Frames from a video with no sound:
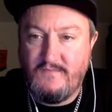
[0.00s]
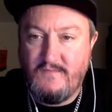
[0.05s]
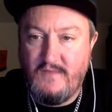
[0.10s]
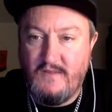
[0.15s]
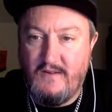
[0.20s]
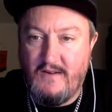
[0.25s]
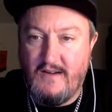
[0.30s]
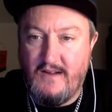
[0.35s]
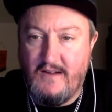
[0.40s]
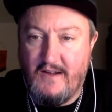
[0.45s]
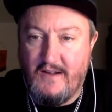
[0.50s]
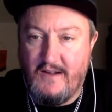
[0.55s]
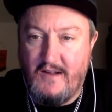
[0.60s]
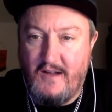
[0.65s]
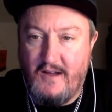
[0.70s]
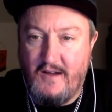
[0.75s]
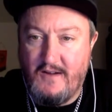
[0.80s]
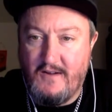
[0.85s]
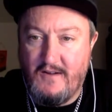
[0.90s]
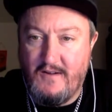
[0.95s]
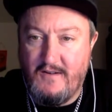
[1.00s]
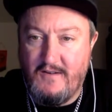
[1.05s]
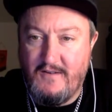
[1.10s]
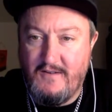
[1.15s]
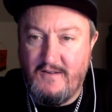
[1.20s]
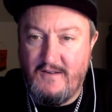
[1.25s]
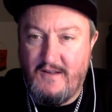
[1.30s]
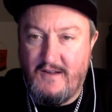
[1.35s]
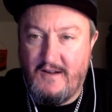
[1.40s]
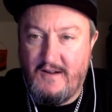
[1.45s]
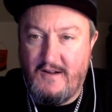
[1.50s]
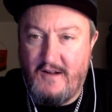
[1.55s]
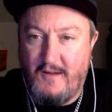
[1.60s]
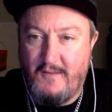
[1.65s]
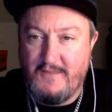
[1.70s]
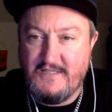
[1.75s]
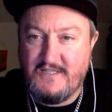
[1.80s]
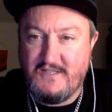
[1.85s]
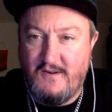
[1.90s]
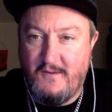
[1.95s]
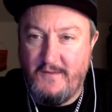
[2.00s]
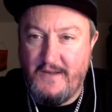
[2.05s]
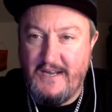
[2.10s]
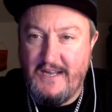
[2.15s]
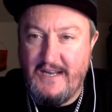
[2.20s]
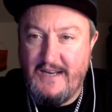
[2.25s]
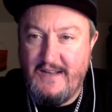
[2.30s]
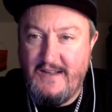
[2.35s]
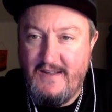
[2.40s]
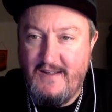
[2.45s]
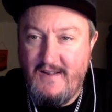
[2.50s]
Right, a lot of comments coming in.